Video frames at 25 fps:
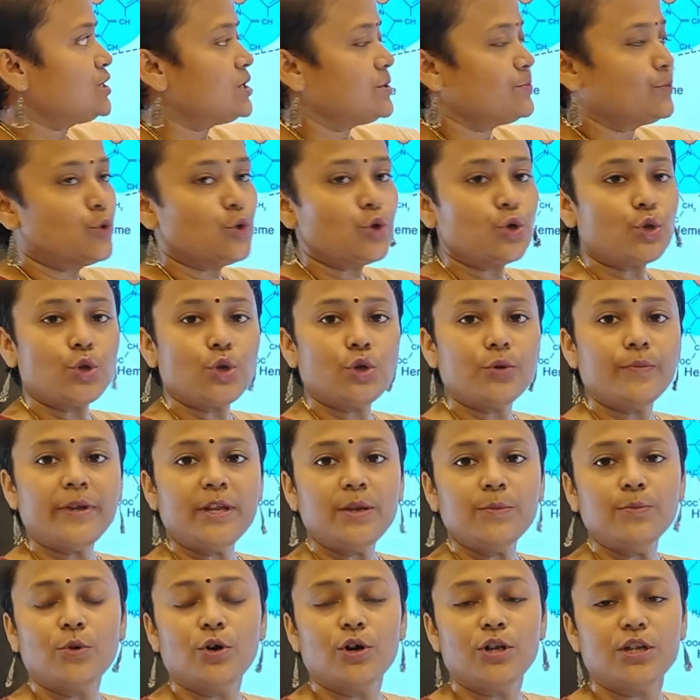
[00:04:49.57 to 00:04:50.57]

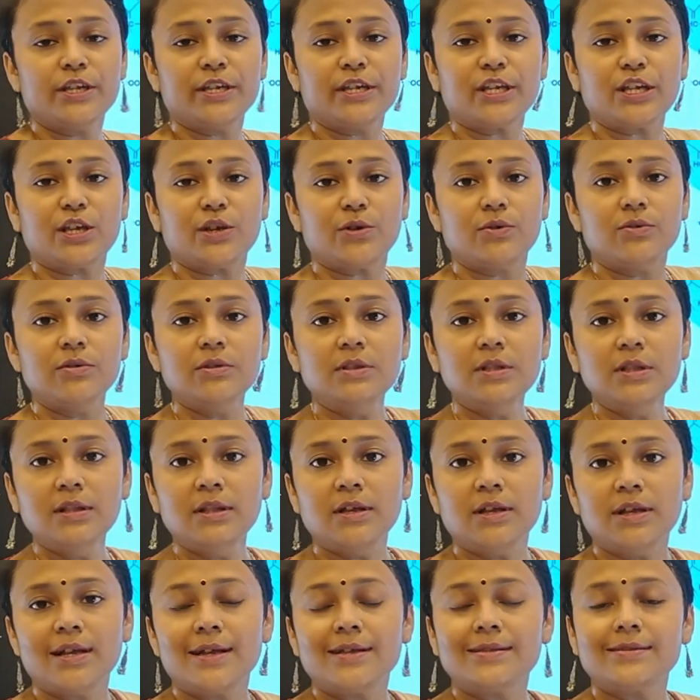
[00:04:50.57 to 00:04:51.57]
hemoglobin molecule
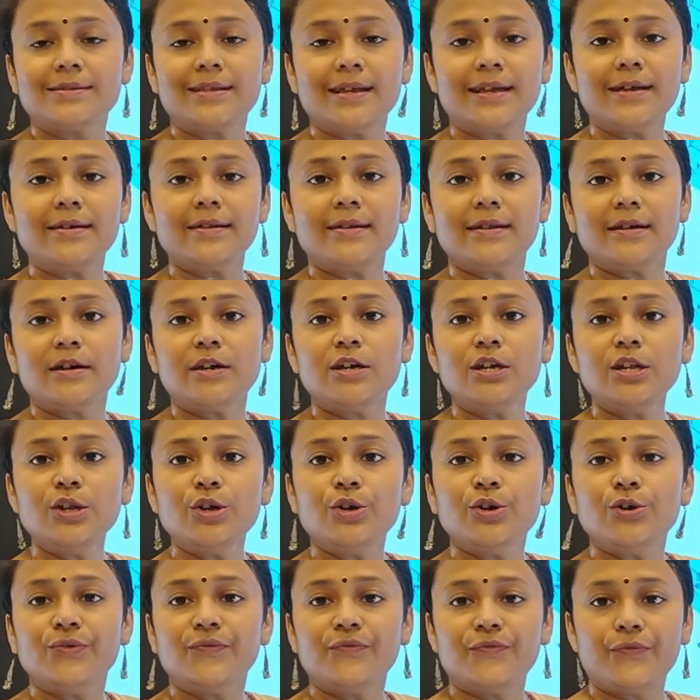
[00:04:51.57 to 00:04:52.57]
there are
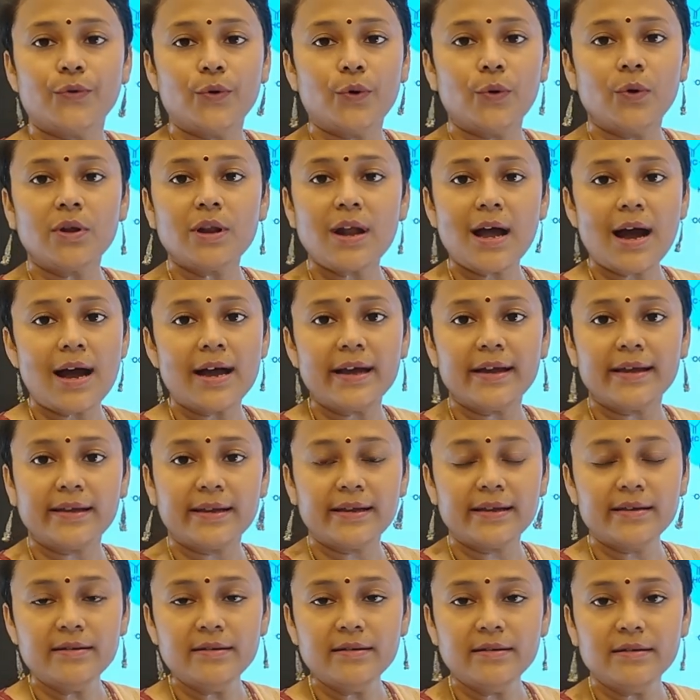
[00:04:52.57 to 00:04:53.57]
4
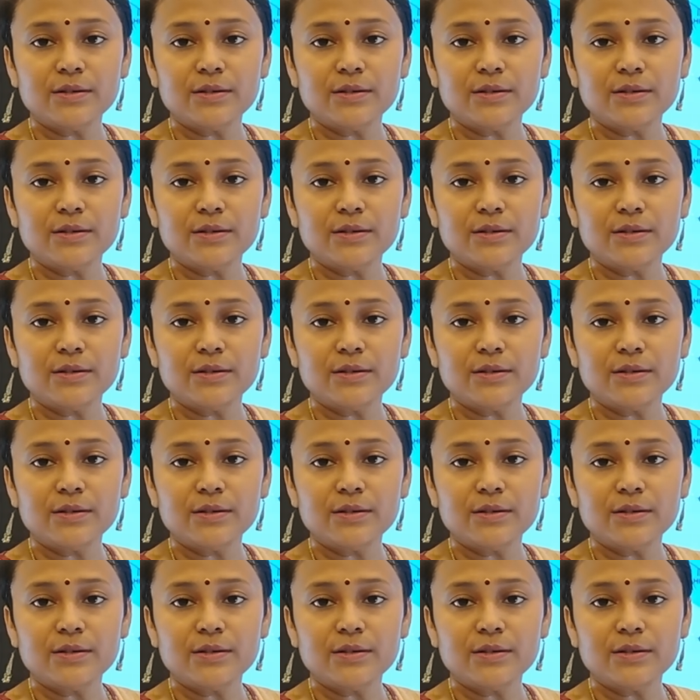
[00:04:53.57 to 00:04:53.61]
iron.